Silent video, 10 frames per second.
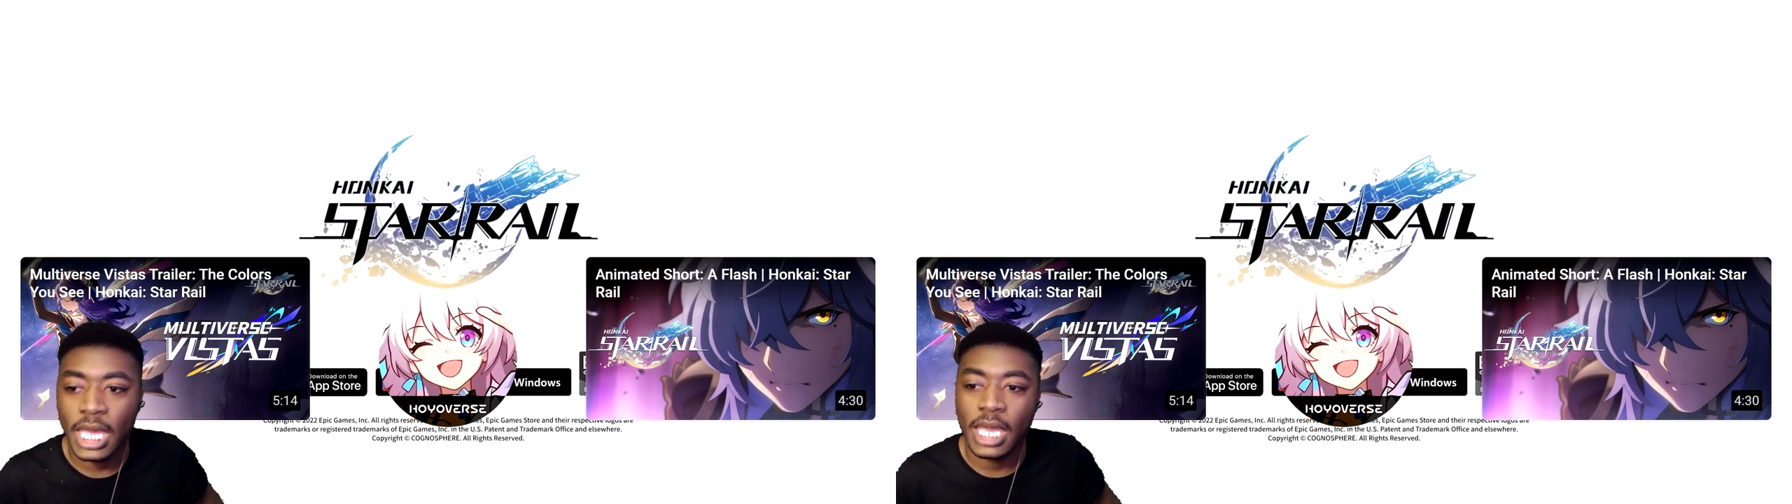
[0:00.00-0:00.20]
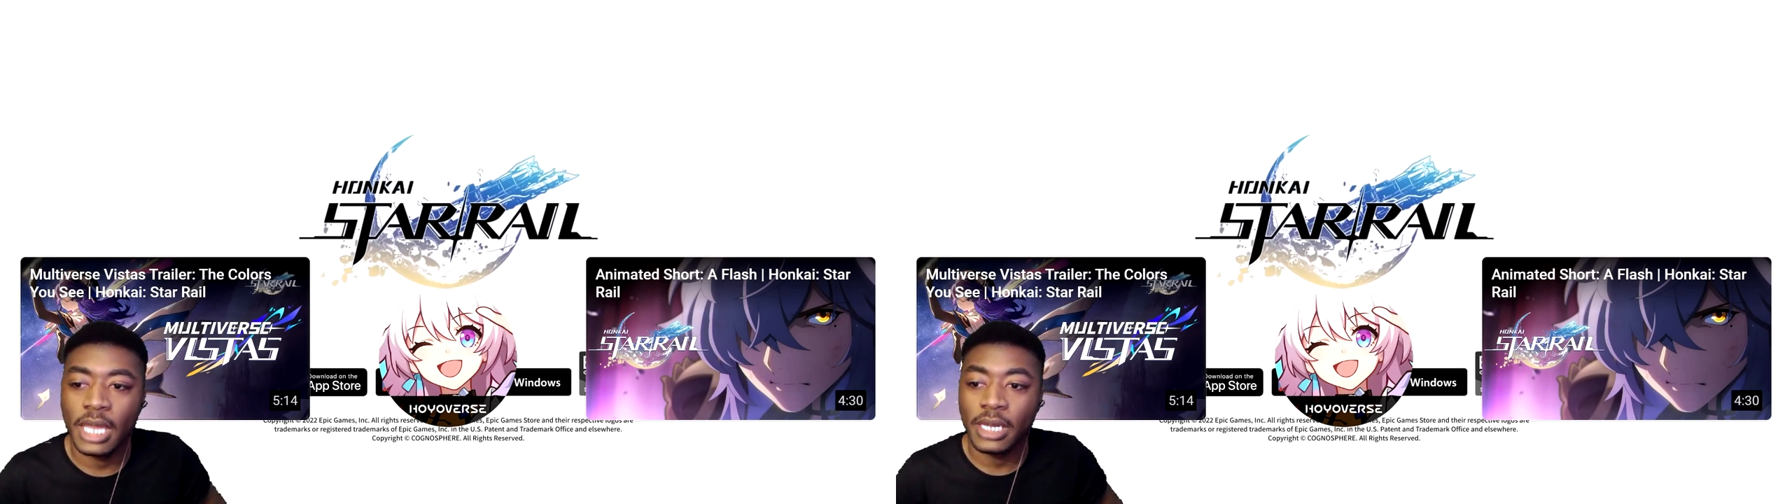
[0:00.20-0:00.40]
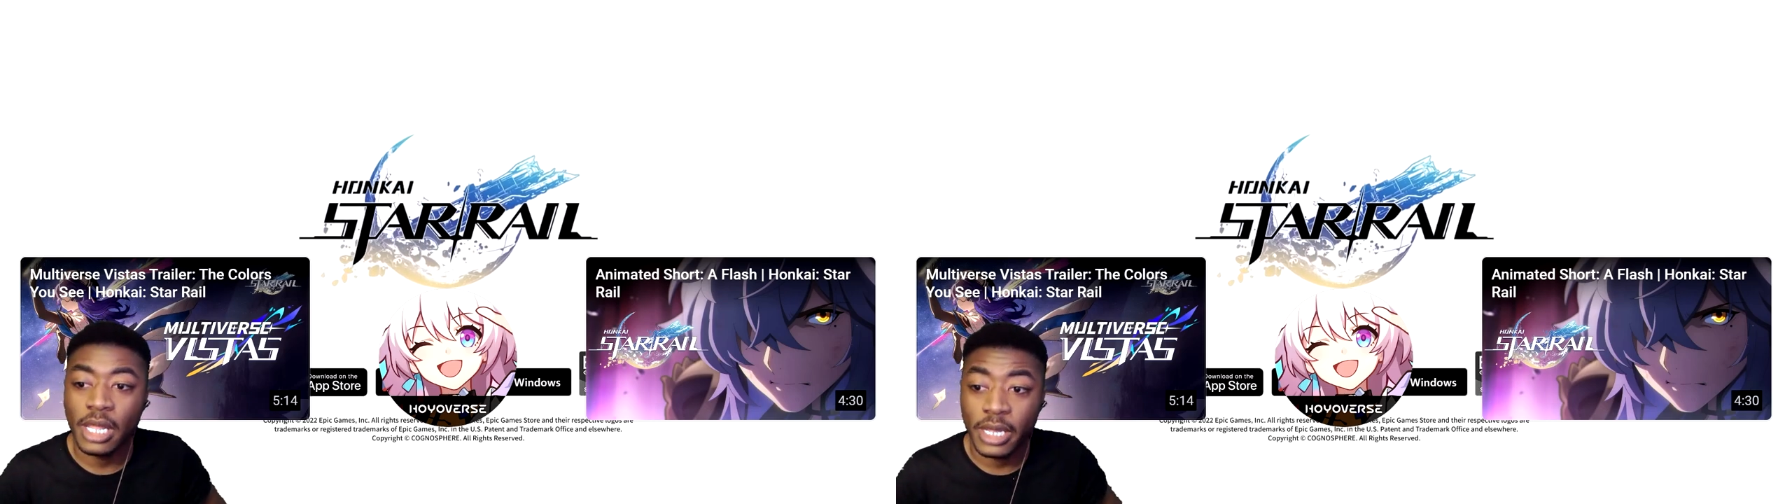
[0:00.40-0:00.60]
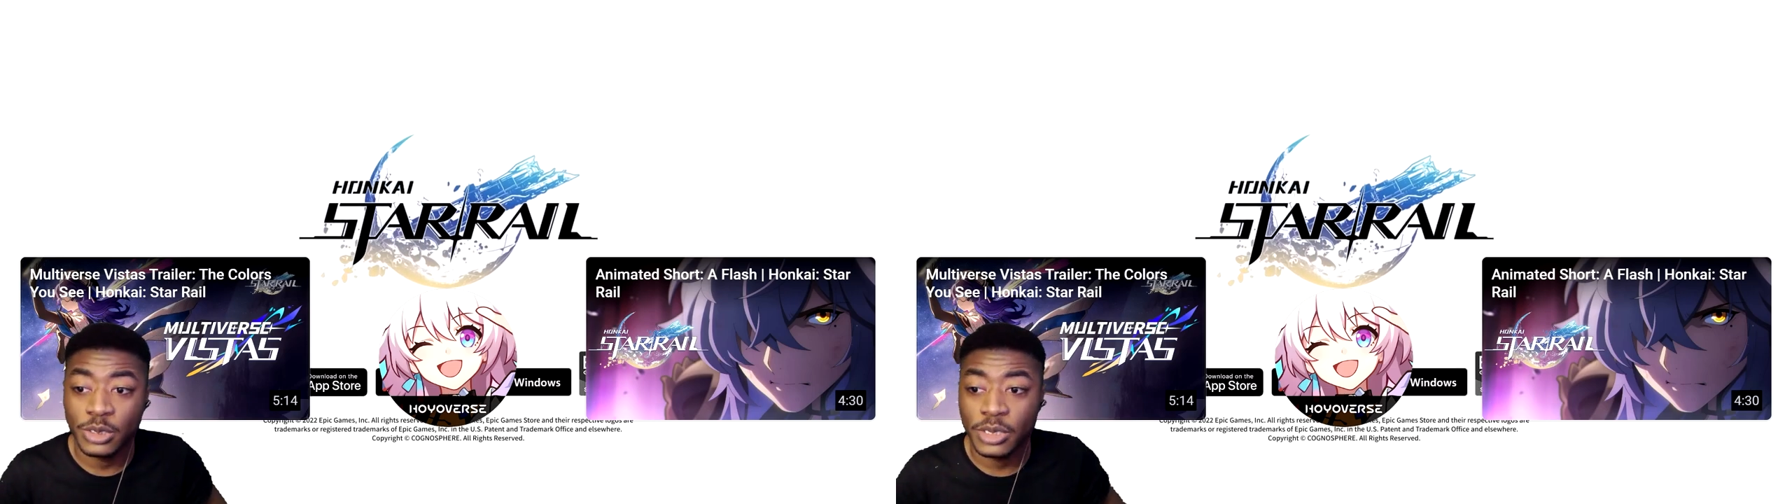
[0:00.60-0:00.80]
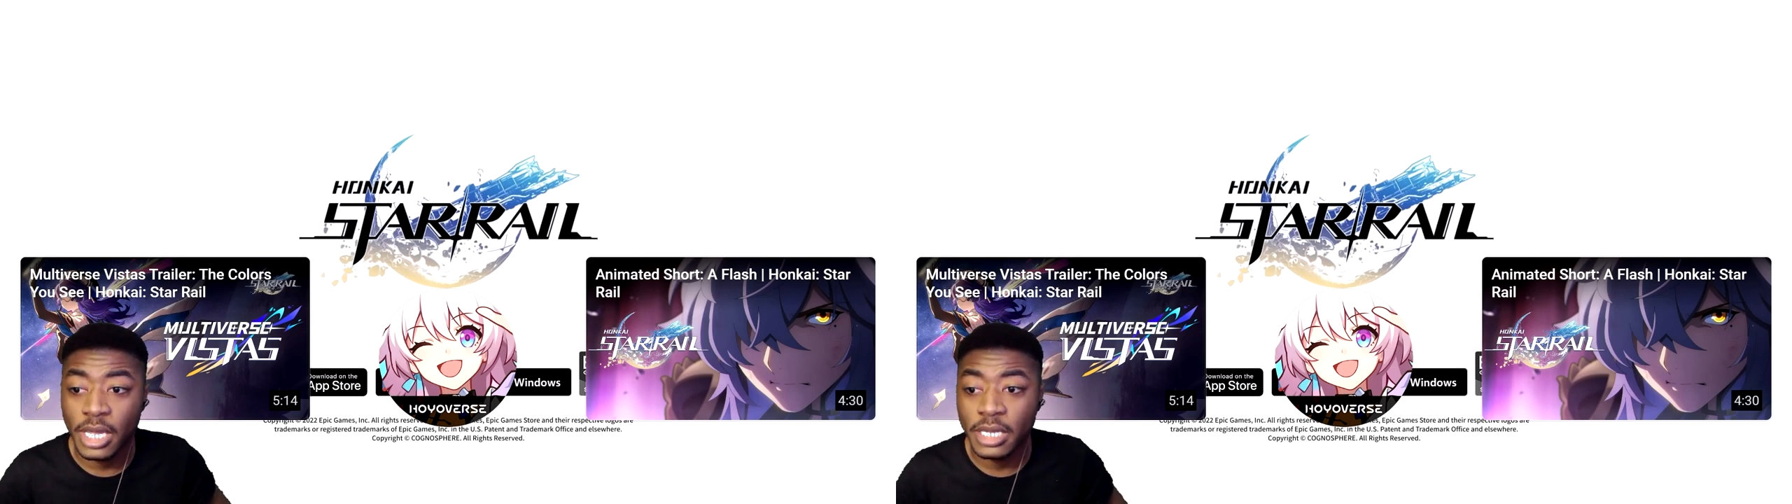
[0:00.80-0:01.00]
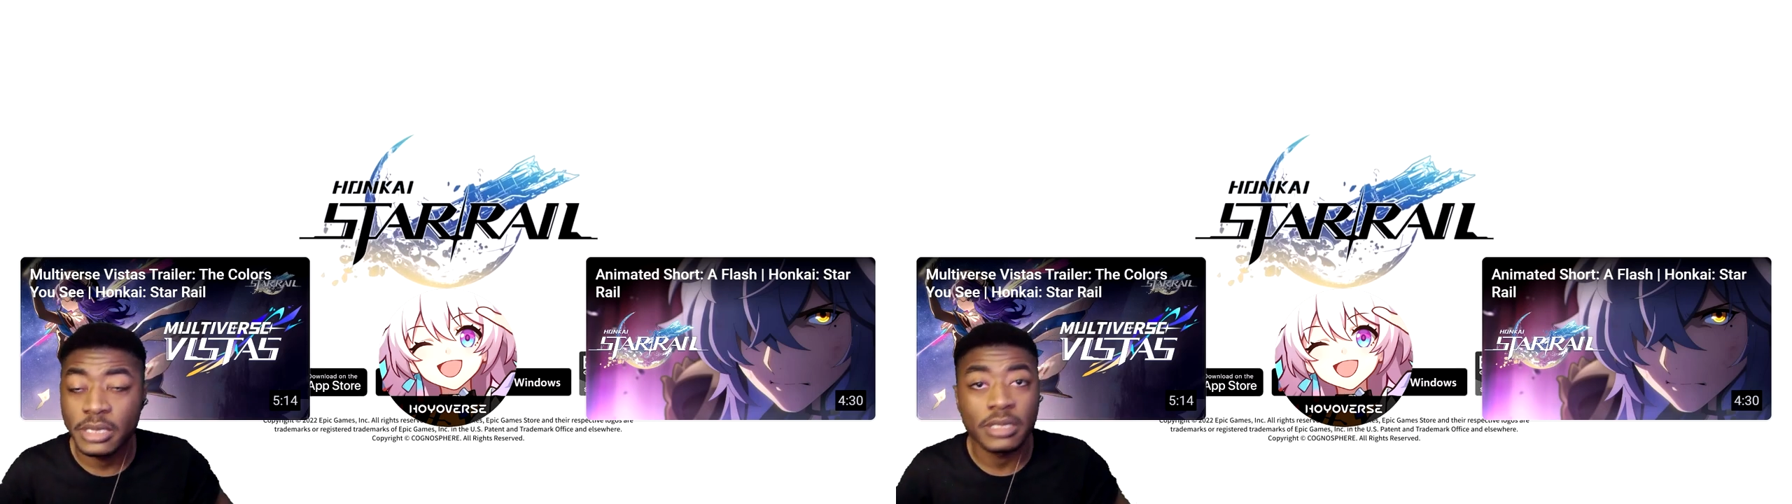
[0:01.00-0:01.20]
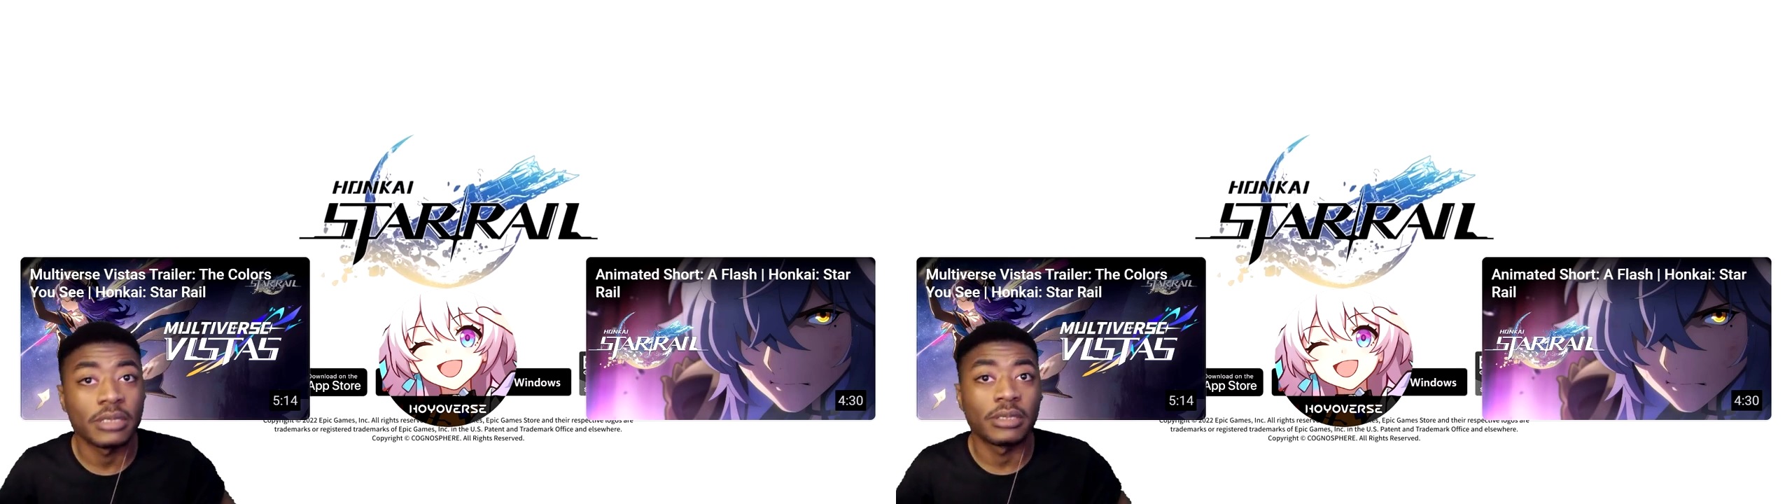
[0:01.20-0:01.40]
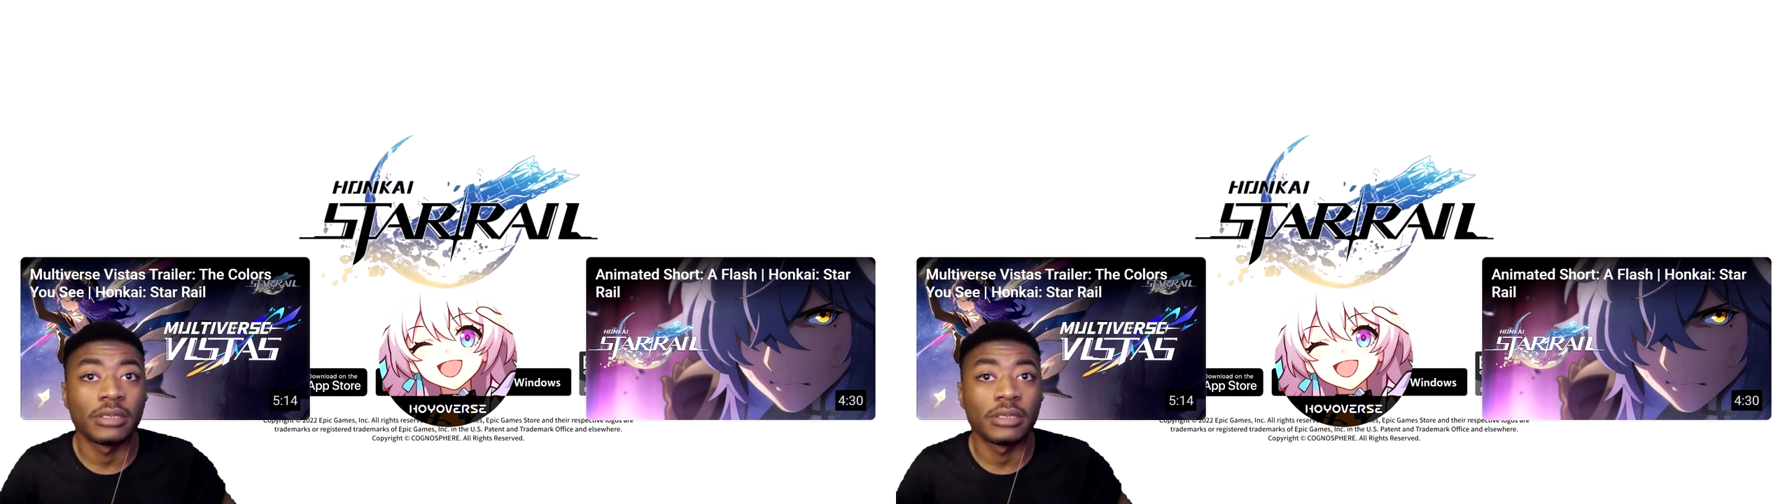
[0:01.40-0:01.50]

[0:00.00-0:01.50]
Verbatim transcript: And yeah, I'll catch you guys